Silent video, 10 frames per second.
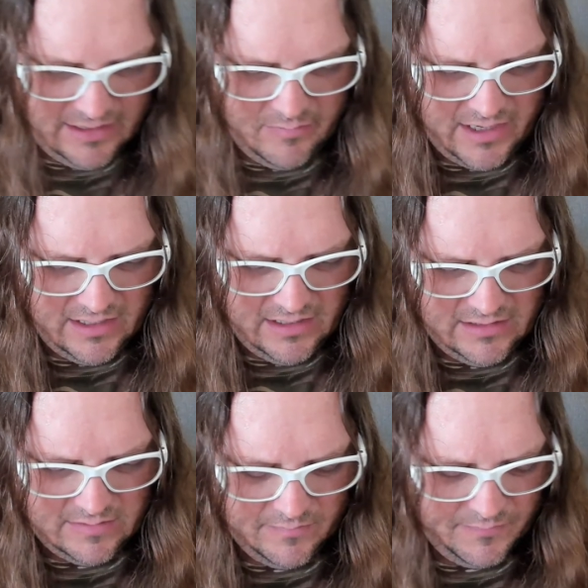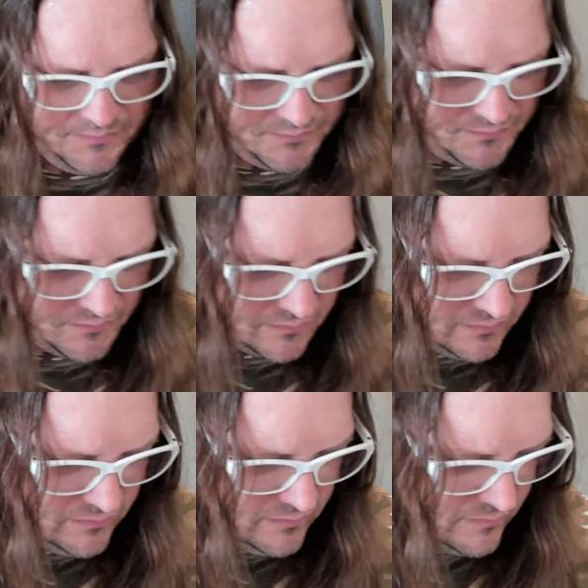mechanism.
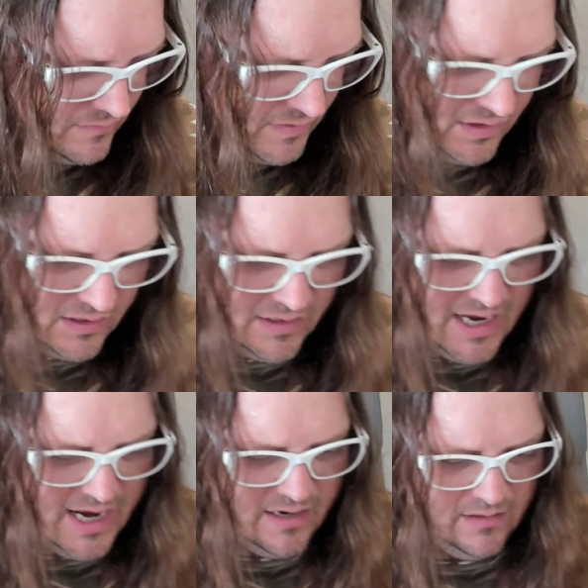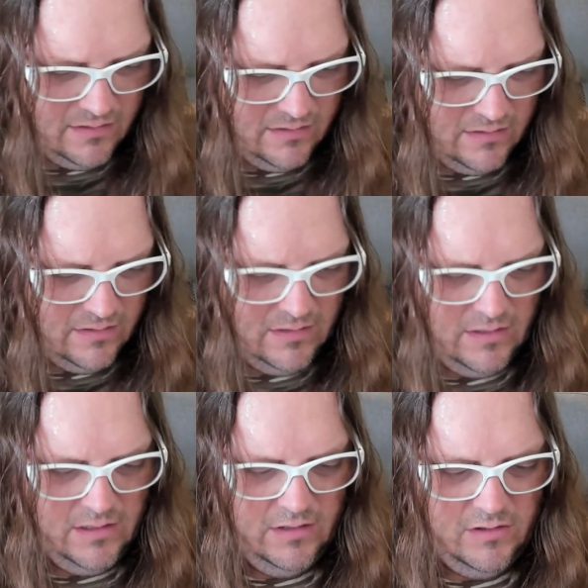And then
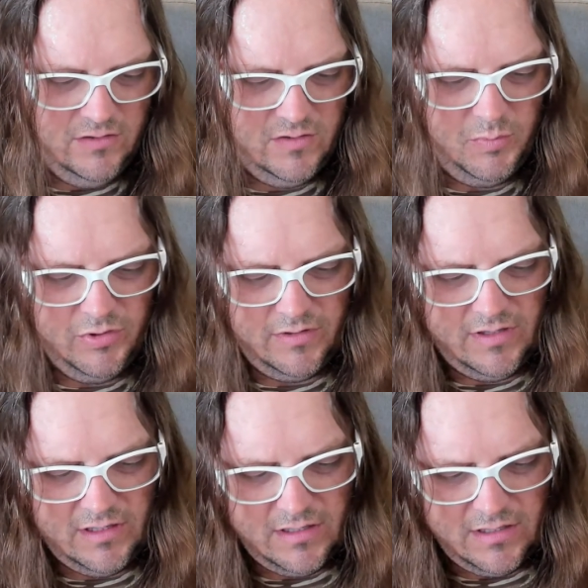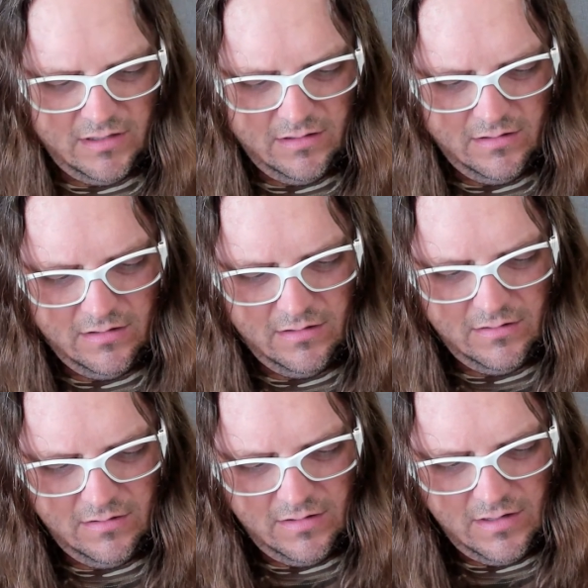you just put the
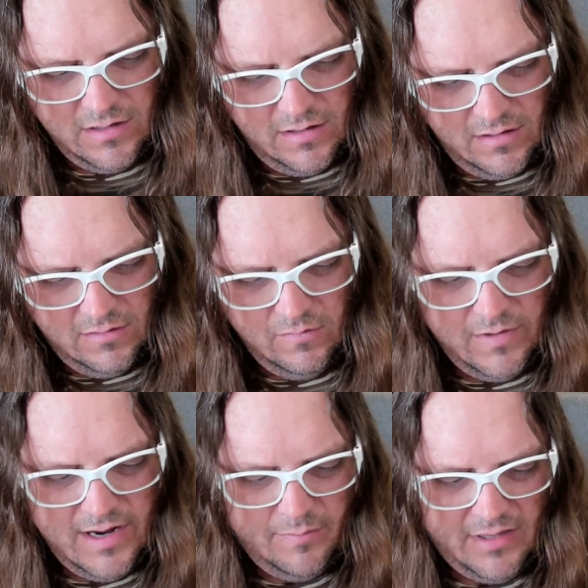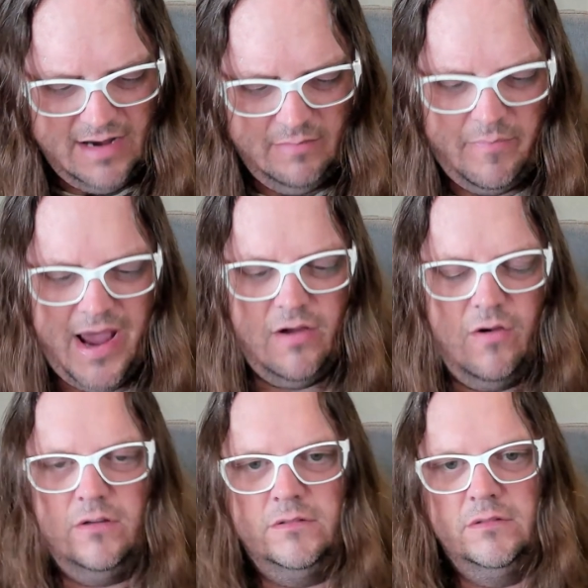wear plate back
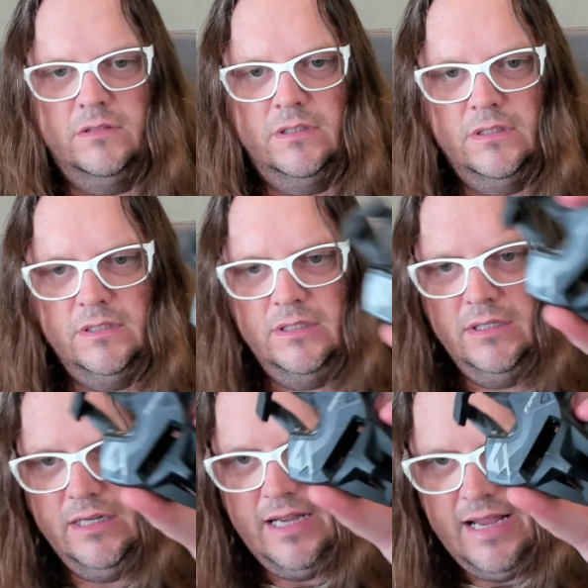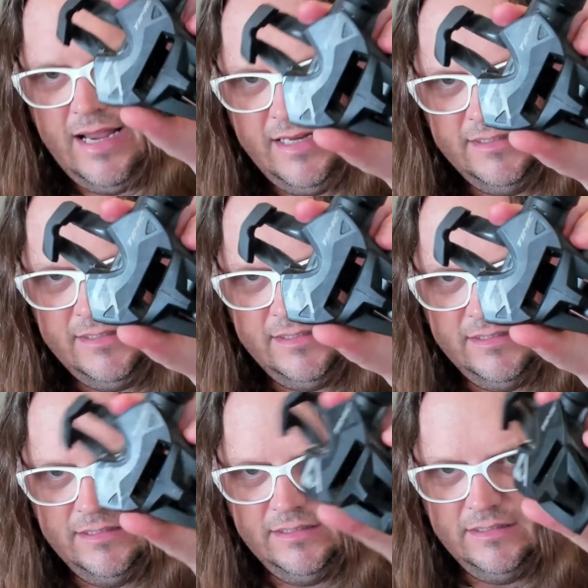on, and
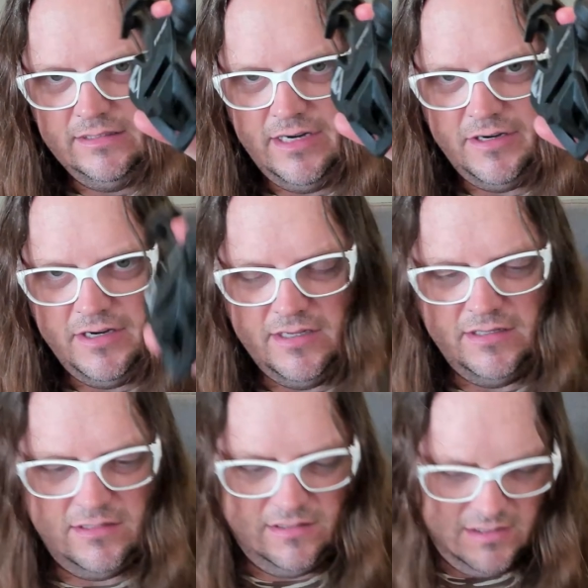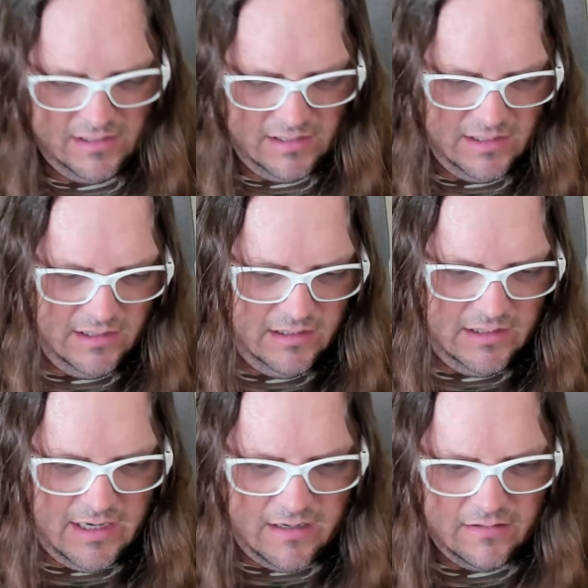there it is.
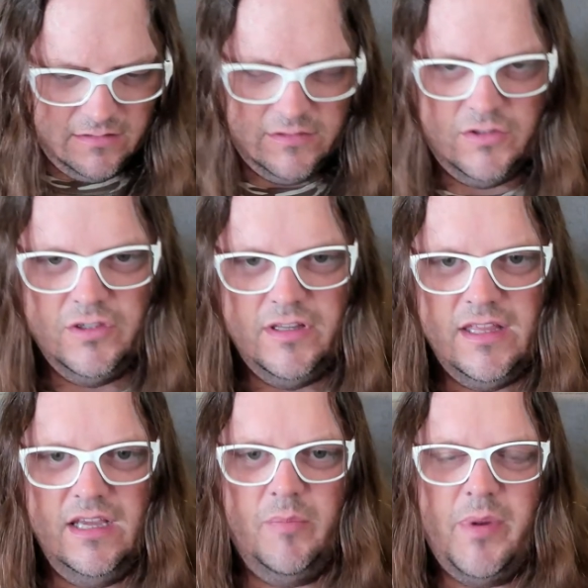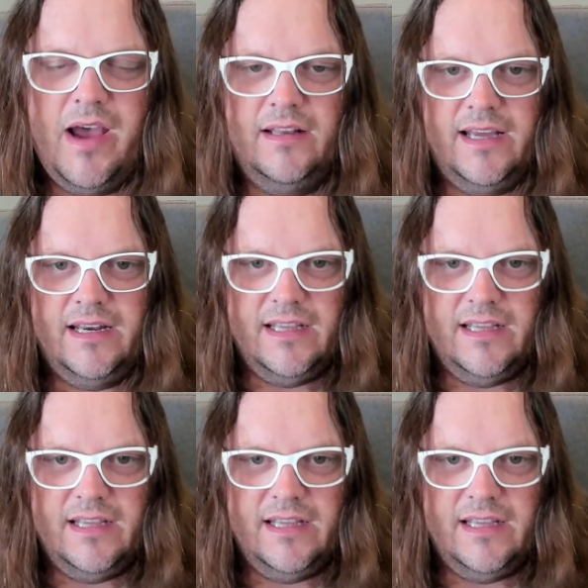Now the good thing about that